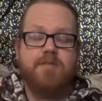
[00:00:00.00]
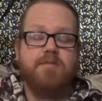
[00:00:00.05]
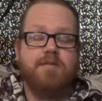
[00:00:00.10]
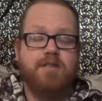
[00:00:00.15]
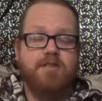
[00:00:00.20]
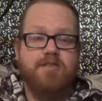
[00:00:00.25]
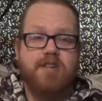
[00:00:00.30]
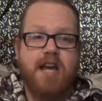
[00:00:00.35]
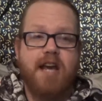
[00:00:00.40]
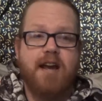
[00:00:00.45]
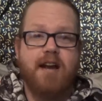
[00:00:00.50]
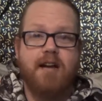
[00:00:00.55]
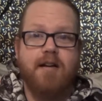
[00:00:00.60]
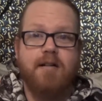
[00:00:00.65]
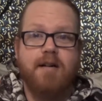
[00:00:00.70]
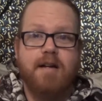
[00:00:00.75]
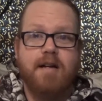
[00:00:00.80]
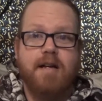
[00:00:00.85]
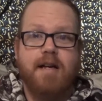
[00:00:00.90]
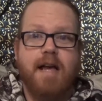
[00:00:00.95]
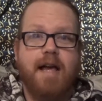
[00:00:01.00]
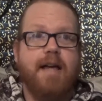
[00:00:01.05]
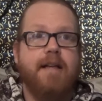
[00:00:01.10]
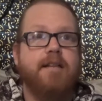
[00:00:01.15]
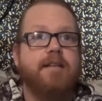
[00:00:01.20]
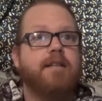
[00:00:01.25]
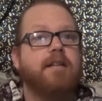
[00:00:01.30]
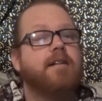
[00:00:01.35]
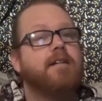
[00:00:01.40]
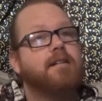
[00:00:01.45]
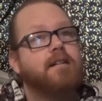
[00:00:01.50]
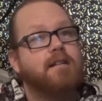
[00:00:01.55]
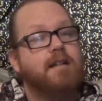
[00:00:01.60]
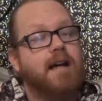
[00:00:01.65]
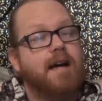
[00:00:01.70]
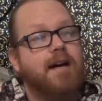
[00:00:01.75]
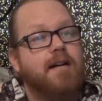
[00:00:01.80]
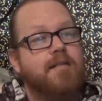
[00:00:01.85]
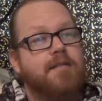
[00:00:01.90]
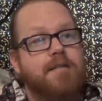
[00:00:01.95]
to a chair and the
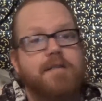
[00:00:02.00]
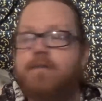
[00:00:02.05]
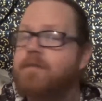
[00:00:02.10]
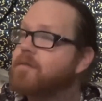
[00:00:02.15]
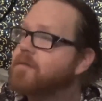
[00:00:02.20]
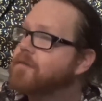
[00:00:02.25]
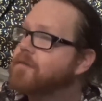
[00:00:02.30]
clown